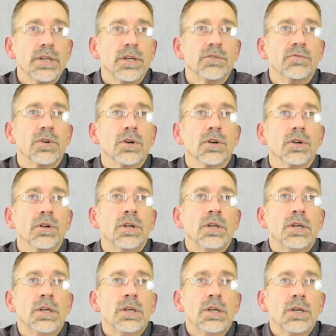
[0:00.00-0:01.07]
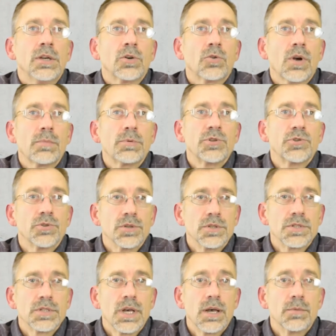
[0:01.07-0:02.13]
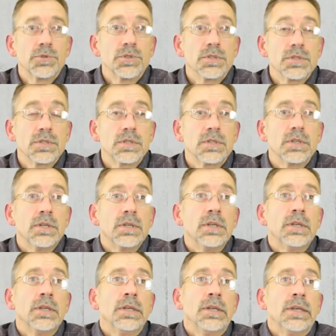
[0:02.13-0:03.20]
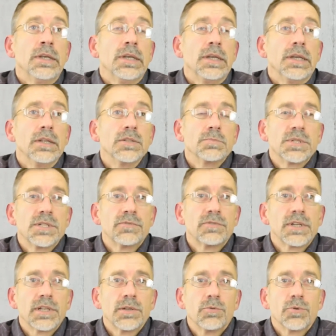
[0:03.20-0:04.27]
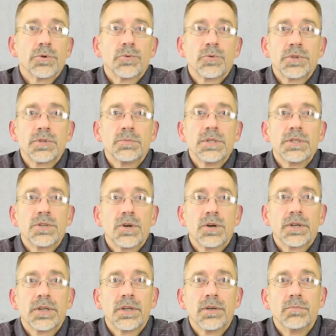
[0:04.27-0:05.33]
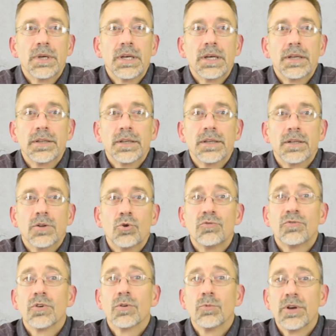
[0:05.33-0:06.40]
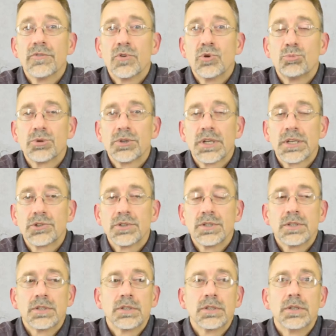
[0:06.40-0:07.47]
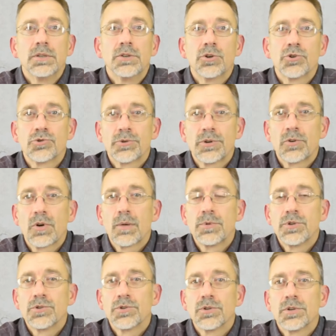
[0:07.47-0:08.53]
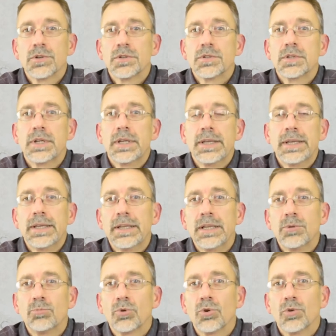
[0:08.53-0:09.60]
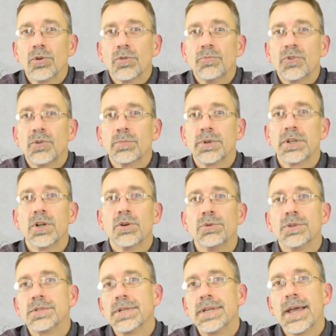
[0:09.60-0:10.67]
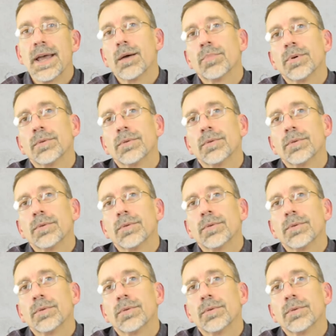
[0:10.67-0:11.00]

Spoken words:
of our crop insurance options. And specifically, we're going to be talking about whole farm revenue protection, nursery crop insurance, and a program simply known as NAP.